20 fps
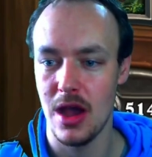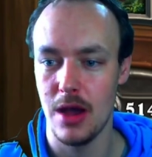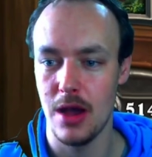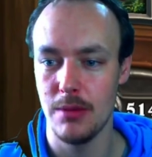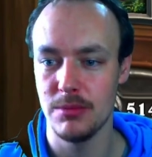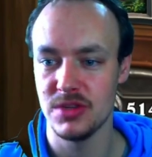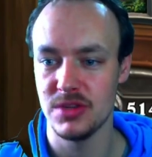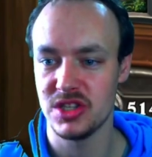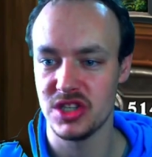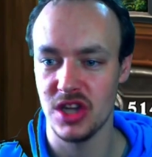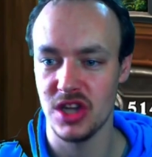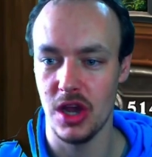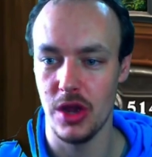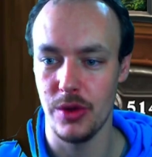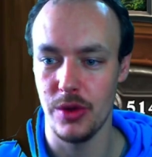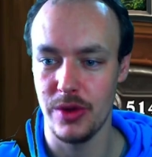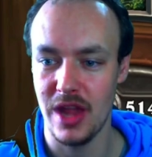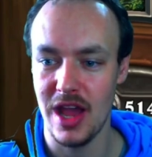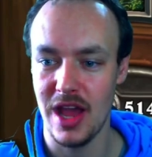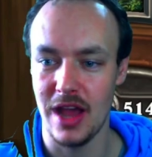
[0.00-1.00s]
So
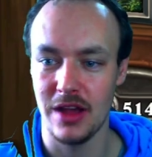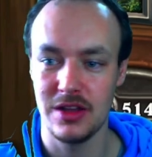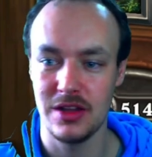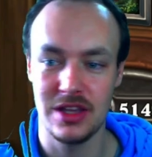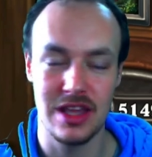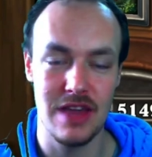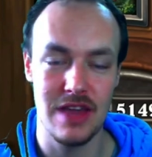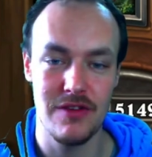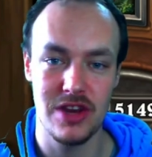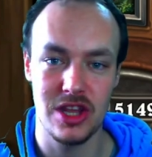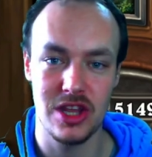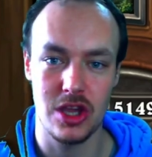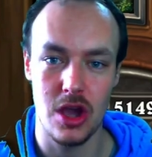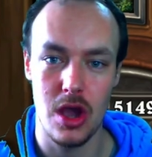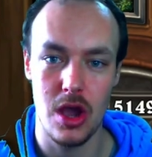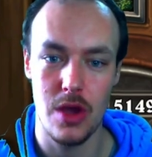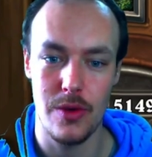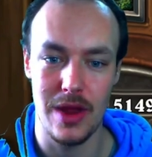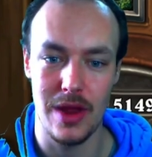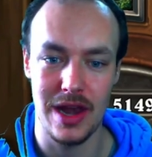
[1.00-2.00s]
yeah, give it a
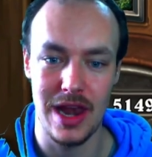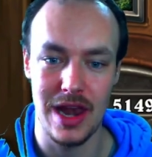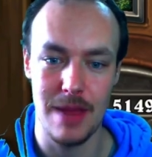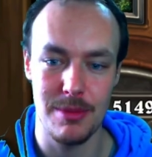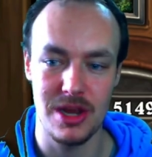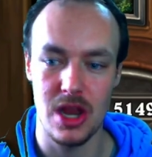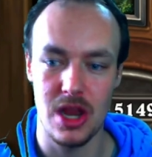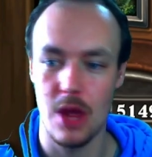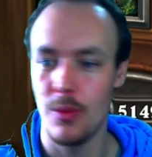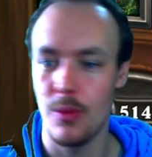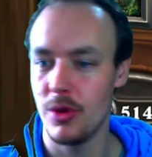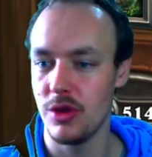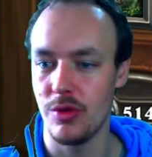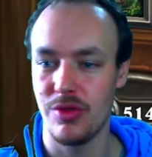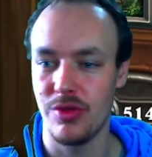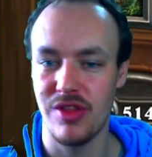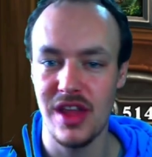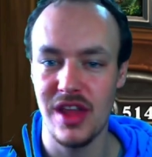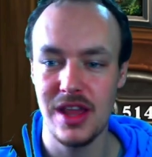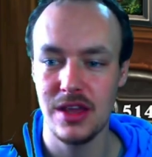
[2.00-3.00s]
go and let me know what you
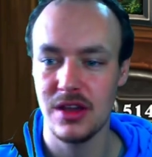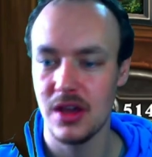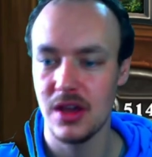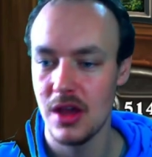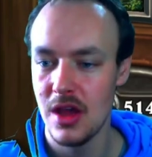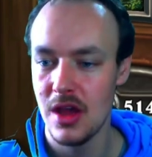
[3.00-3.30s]
think.